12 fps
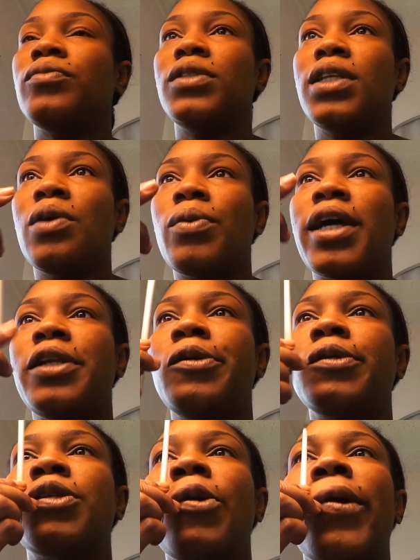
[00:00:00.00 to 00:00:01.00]
Then what I do
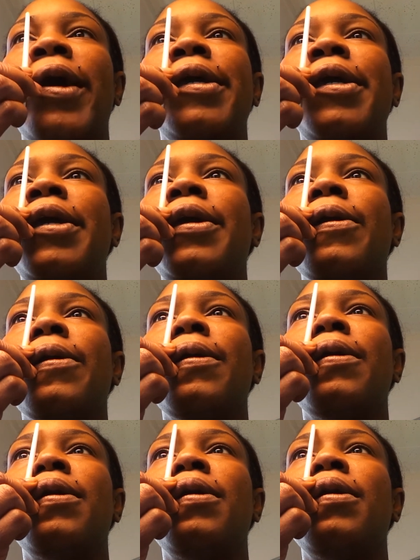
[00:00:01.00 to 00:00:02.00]
is go right here.
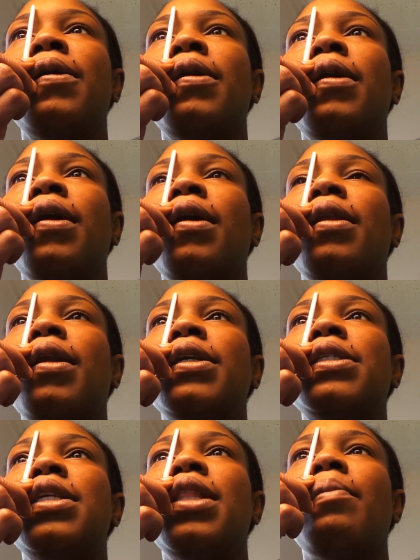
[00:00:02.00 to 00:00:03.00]
And I
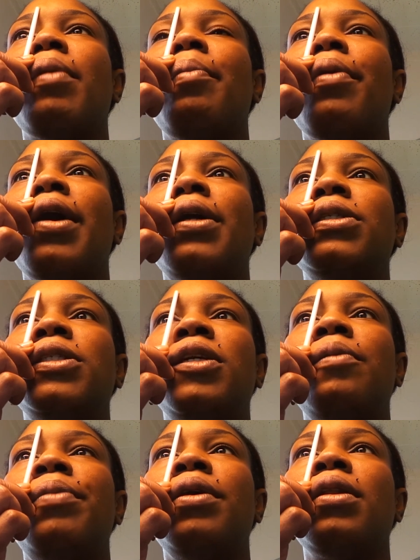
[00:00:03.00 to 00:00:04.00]
see that my brow should
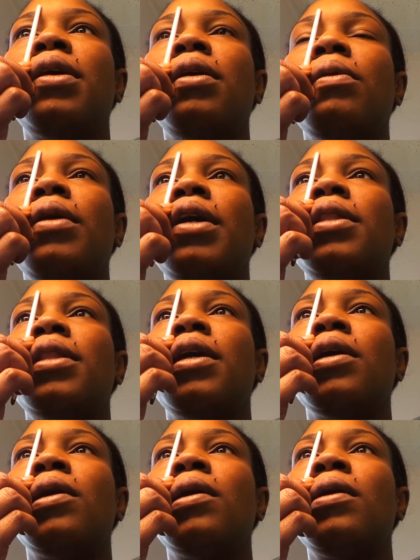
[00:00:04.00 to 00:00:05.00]
have been like right
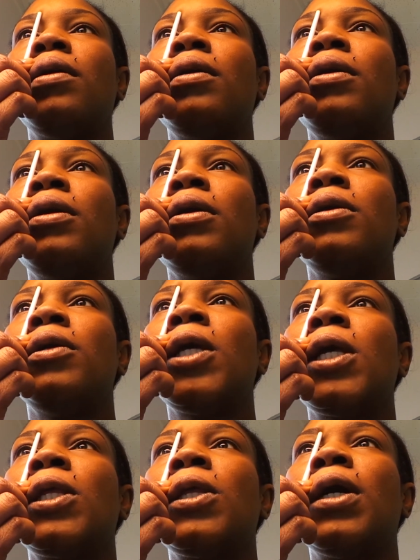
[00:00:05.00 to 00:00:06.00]
there.
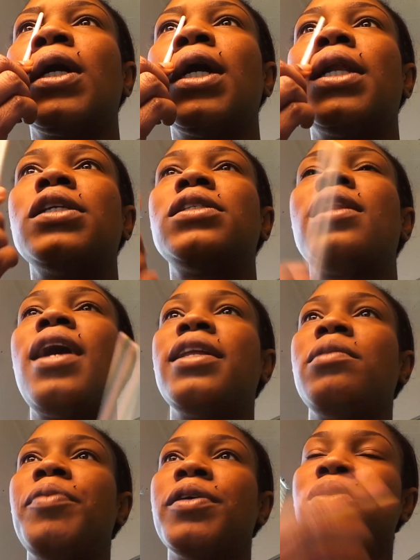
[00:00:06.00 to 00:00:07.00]
So I'll kind of slide
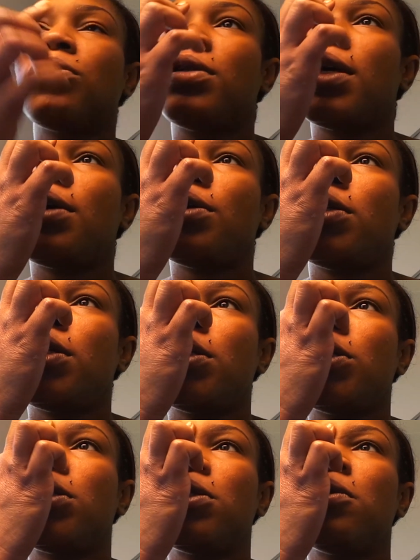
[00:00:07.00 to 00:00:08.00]
the pencil down and then
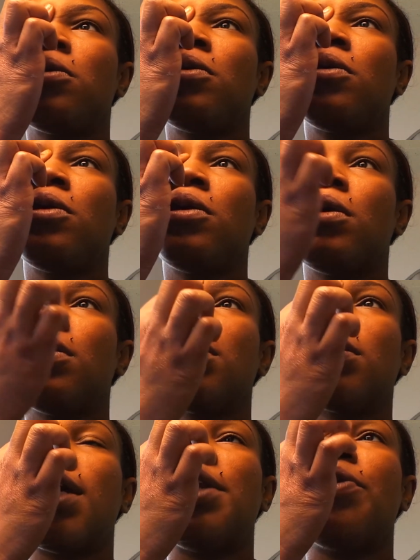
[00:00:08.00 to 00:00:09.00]
just, because I